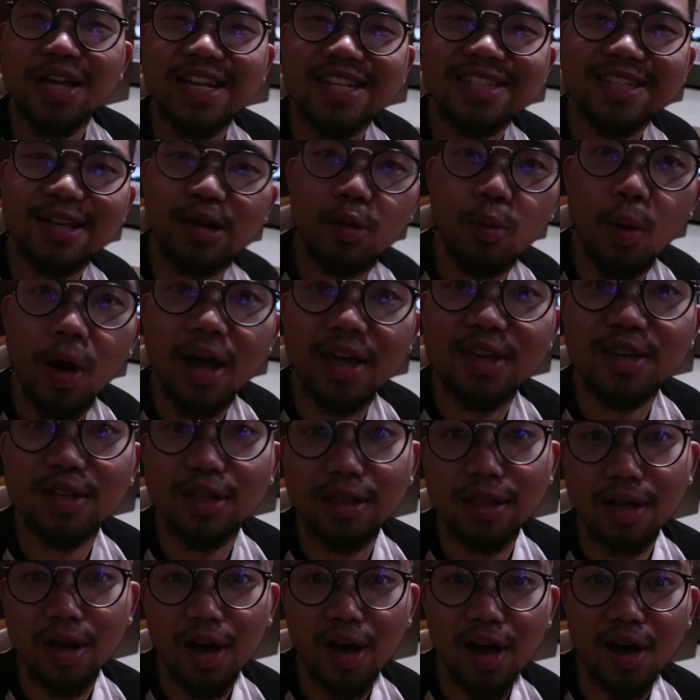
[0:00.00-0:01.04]
reason why you
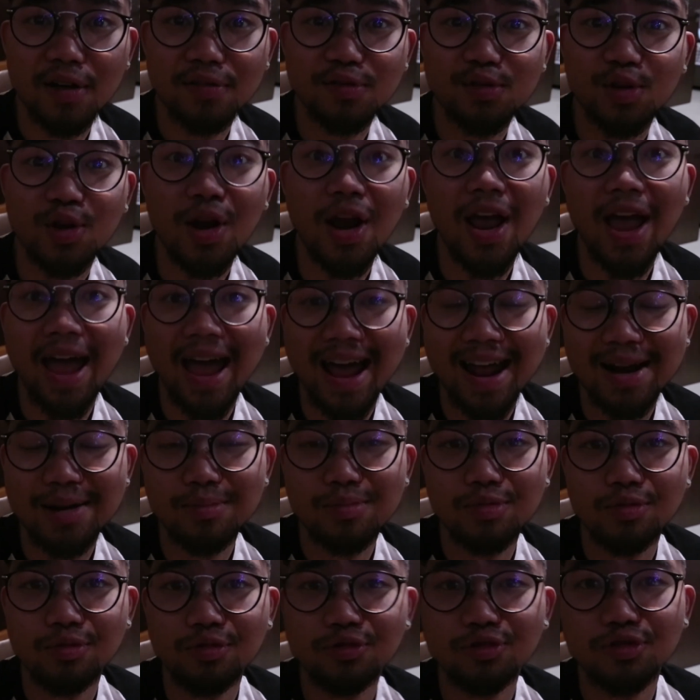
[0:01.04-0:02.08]
love your
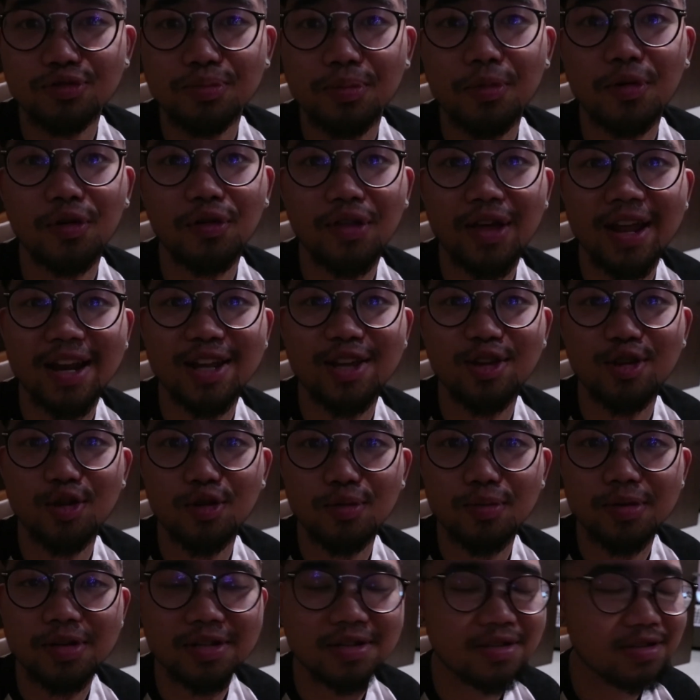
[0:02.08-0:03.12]
animals more than
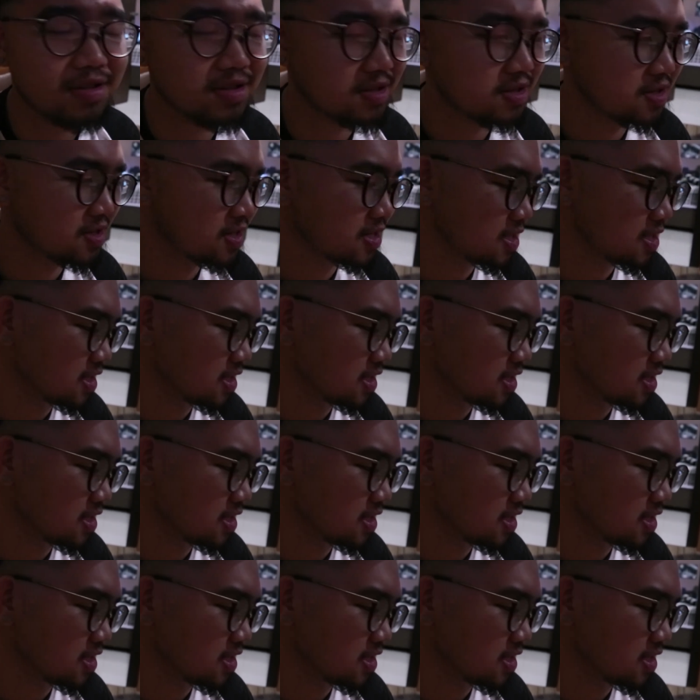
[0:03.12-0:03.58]
humans,